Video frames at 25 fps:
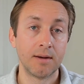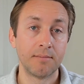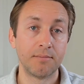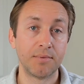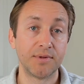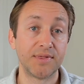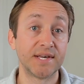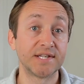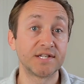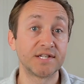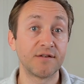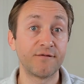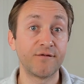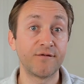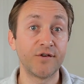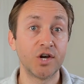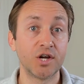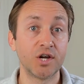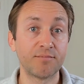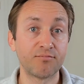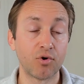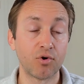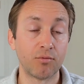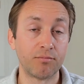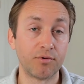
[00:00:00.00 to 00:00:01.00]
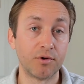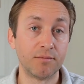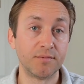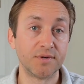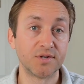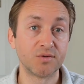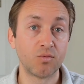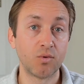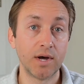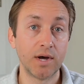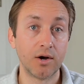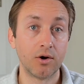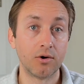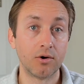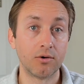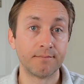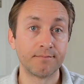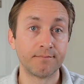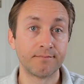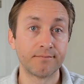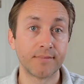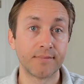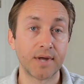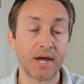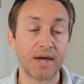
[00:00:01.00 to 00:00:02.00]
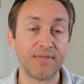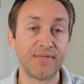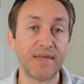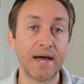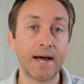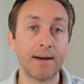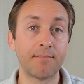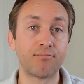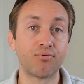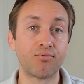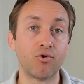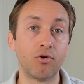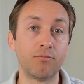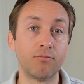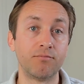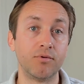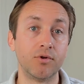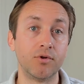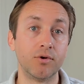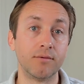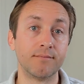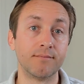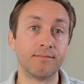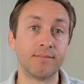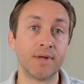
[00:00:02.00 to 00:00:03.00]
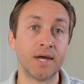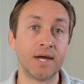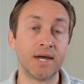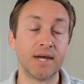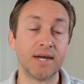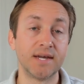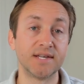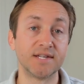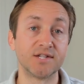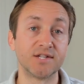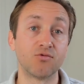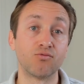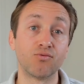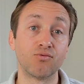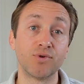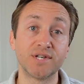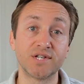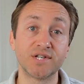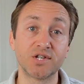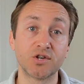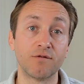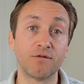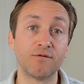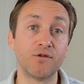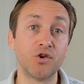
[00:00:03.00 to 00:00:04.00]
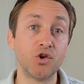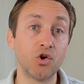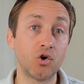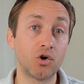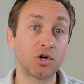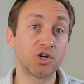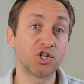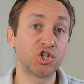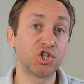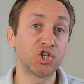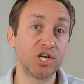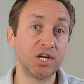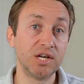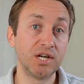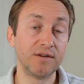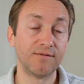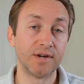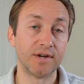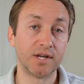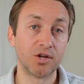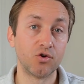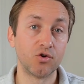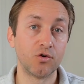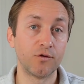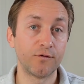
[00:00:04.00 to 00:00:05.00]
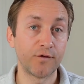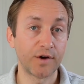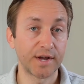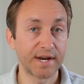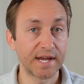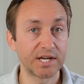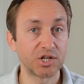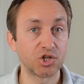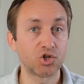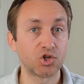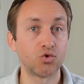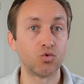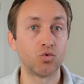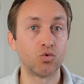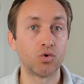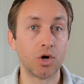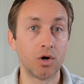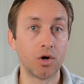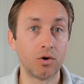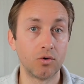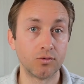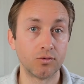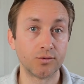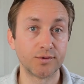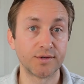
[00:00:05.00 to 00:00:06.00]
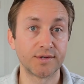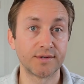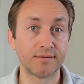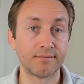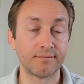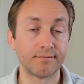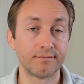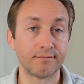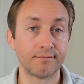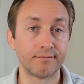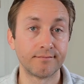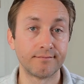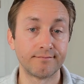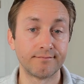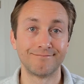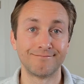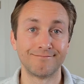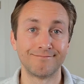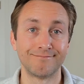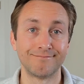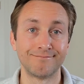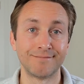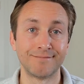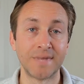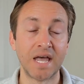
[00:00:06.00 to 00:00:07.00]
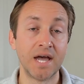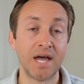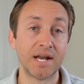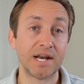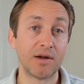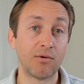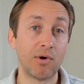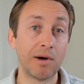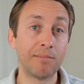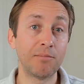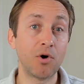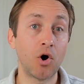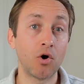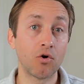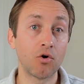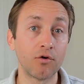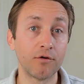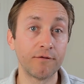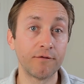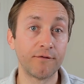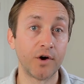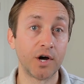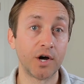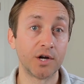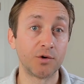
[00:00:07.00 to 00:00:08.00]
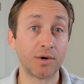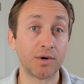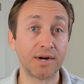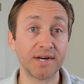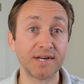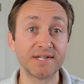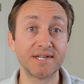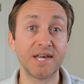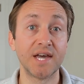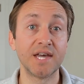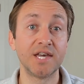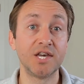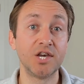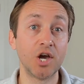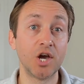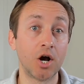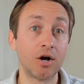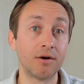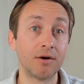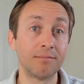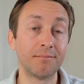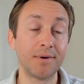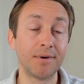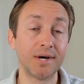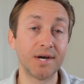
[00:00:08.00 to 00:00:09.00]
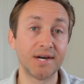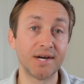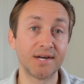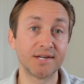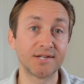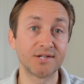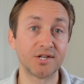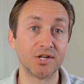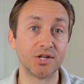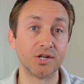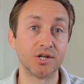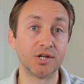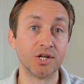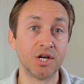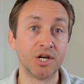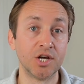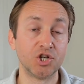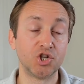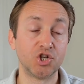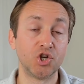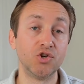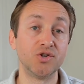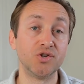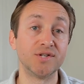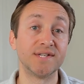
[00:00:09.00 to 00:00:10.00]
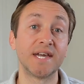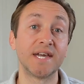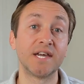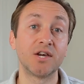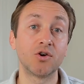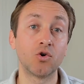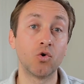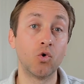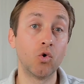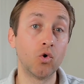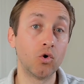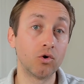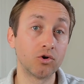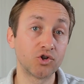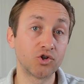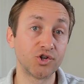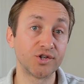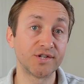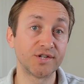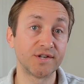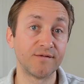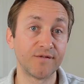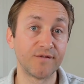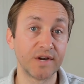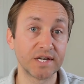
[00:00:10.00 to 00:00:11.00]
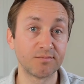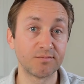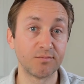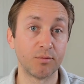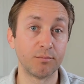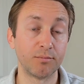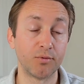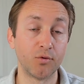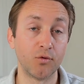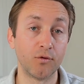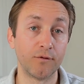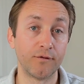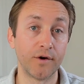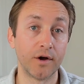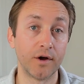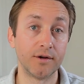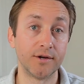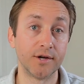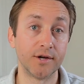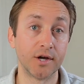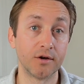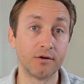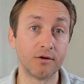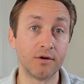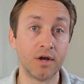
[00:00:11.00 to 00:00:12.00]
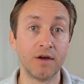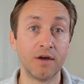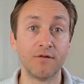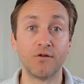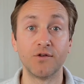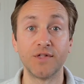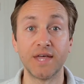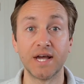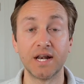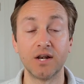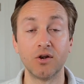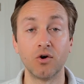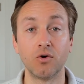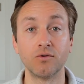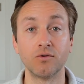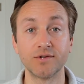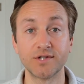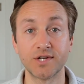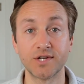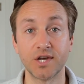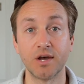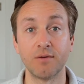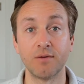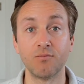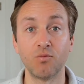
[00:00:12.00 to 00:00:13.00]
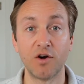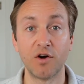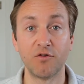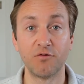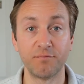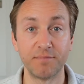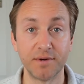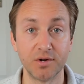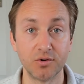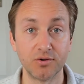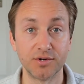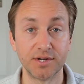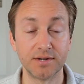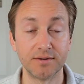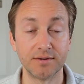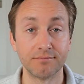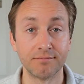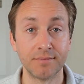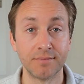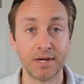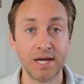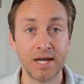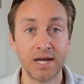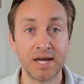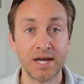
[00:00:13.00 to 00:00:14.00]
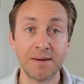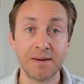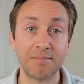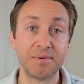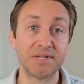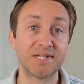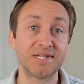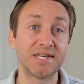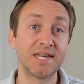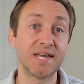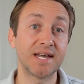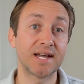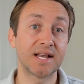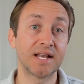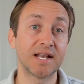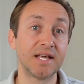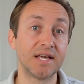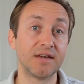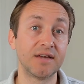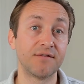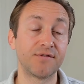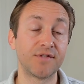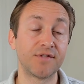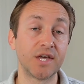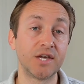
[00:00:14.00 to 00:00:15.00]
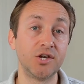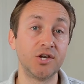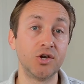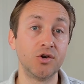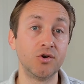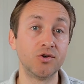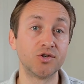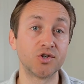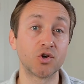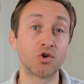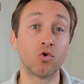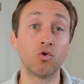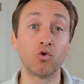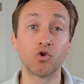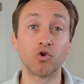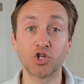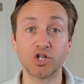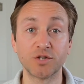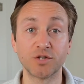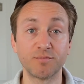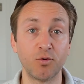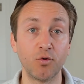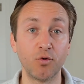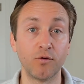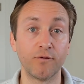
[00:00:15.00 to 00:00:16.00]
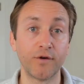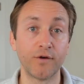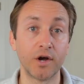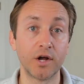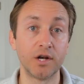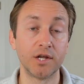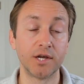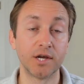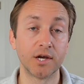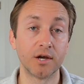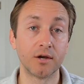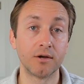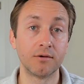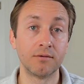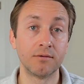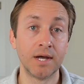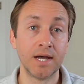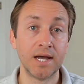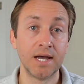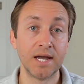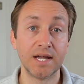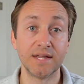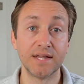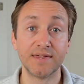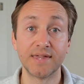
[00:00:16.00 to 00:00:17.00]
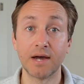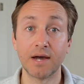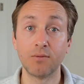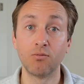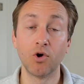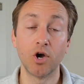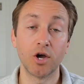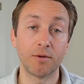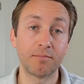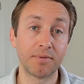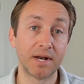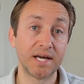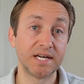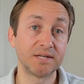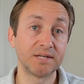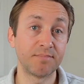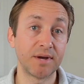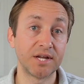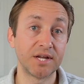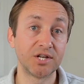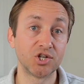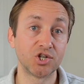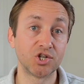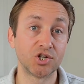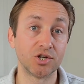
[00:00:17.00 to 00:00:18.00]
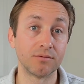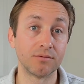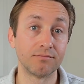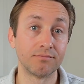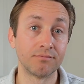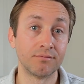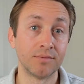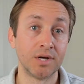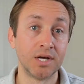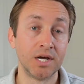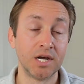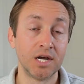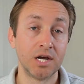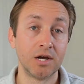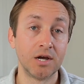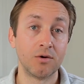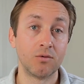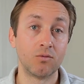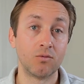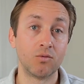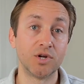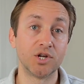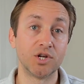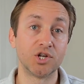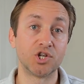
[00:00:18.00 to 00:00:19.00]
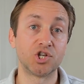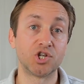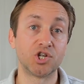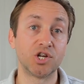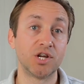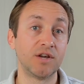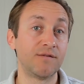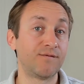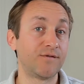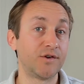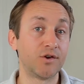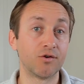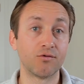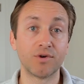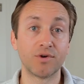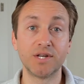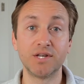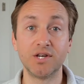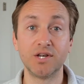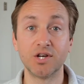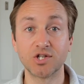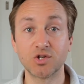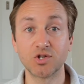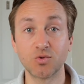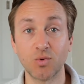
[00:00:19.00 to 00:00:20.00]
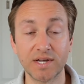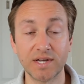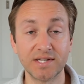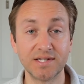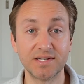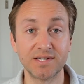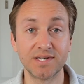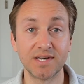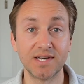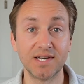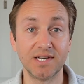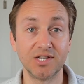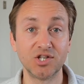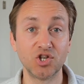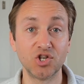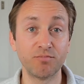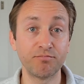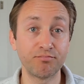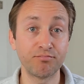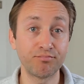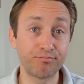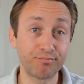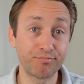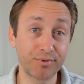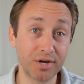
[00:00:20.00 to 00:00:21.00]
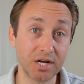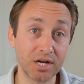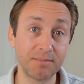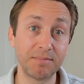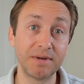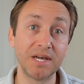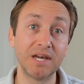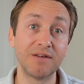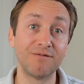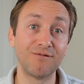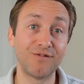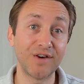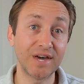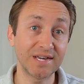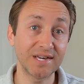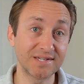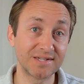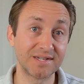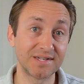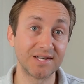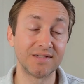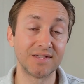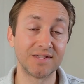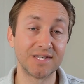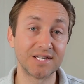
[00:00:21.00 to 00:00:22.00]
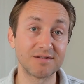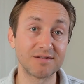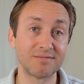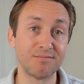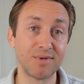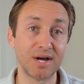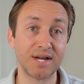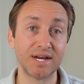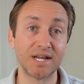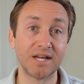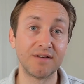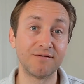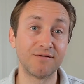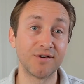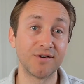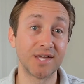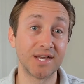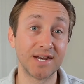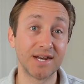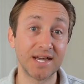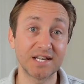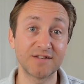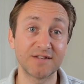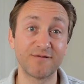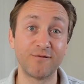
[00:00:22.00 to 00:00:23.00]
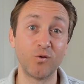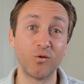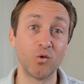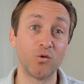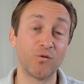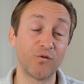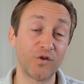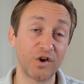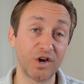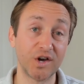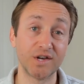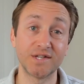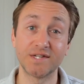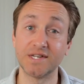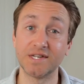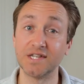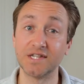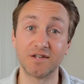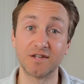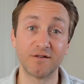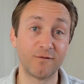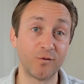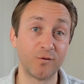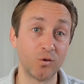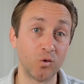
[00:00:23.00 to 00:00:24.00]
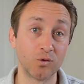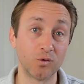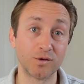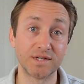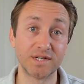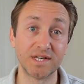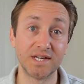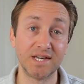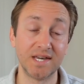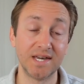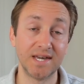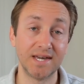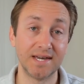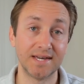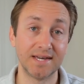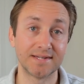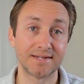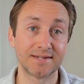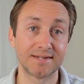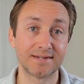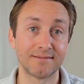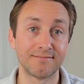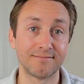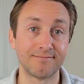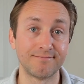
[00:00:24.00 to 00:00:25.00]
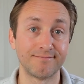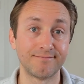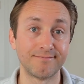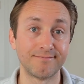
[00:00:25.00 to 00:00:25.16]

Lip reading: But there's a third problem as well, and that problem is the risk of not achieving your financial goals. Now, I'm horrified when I see a young person choosing a cautious investment portfolio for their long-term wealth building, particularly if they use a cautious portfolio in their workplace pension, which if you're in your 20s, you're going to be investing this money for the next 30 to 40 years.